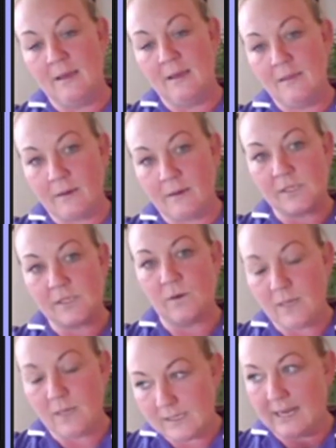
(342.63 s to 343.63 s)
that I was doing it
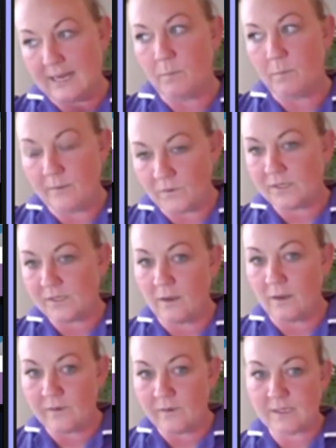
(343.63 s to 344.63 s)
in time with the
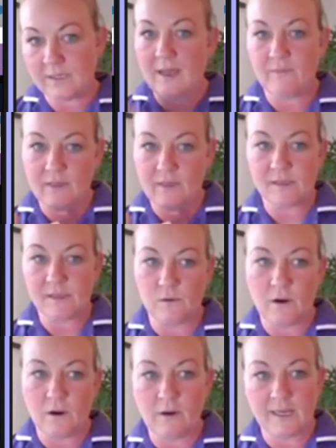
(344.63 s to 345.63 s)
voiceovers, so that everything sort of
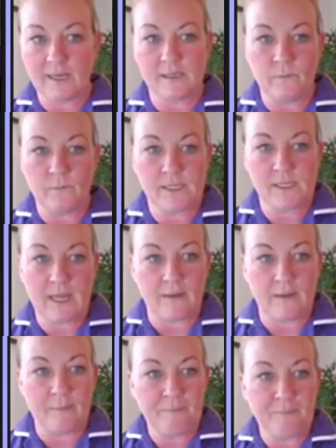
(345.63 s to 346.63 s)
correlated and went together.
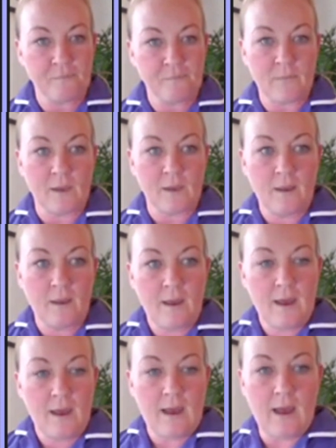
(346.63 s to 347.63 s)

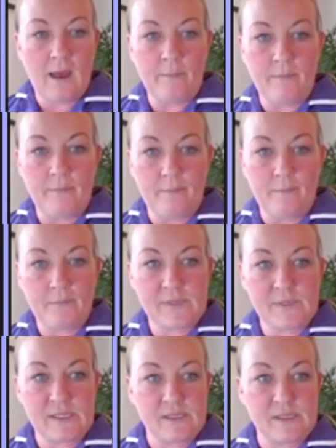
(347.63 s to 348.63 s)

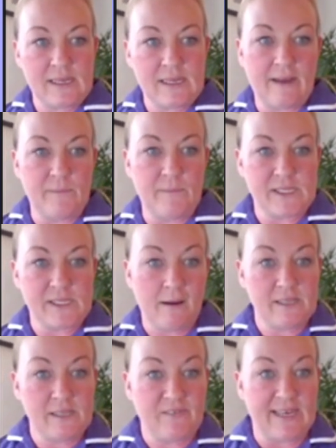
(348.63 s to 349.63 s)
So yeah, from start to
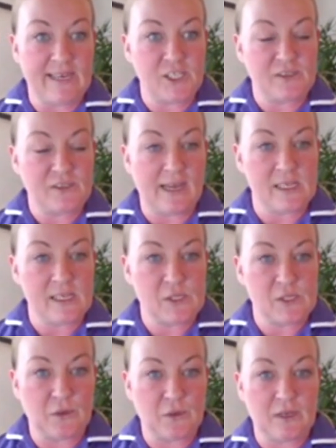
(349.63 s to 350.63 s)
finish, that
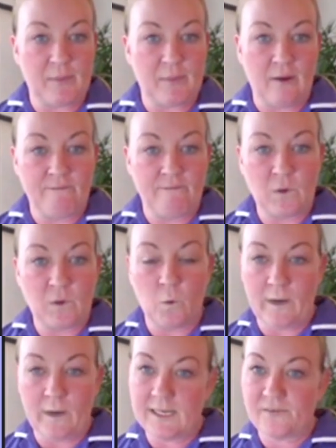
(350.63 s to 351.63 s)
took about 4
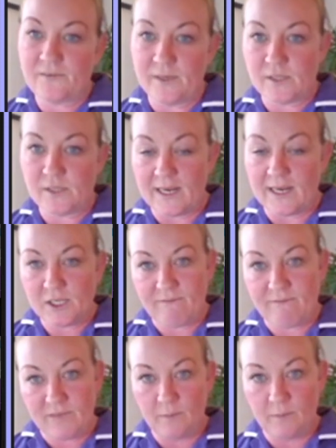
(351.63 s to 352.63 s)
weeks for us to actually
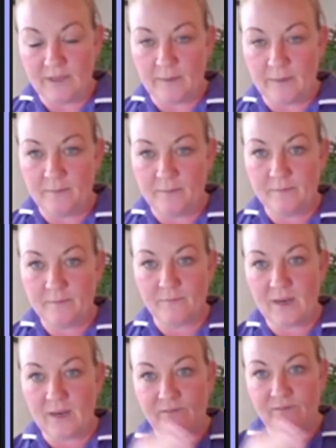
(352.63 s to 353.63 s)
film them,
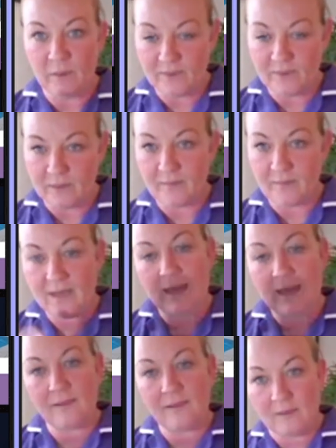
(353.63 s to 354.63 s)
refilm them,
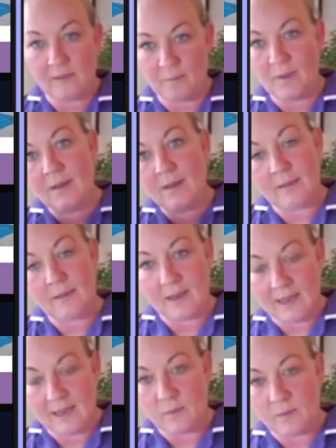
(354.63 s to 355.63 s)
edit them, and then
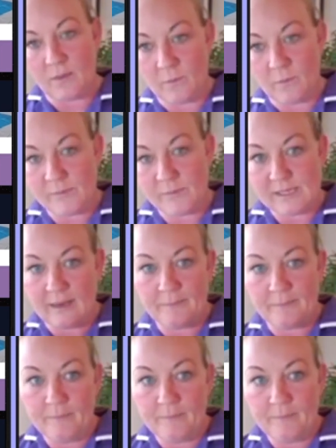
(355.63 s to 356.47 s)
get them on the website.